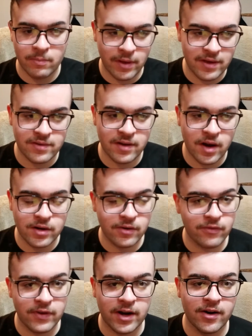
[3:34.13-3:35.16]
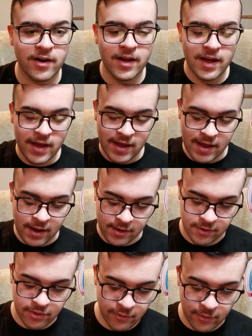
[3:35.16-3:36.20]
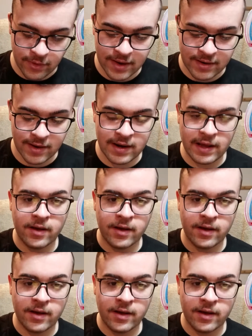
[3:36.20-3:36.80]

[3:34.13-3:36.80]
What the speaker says: You could place it on your finger, and you threw it,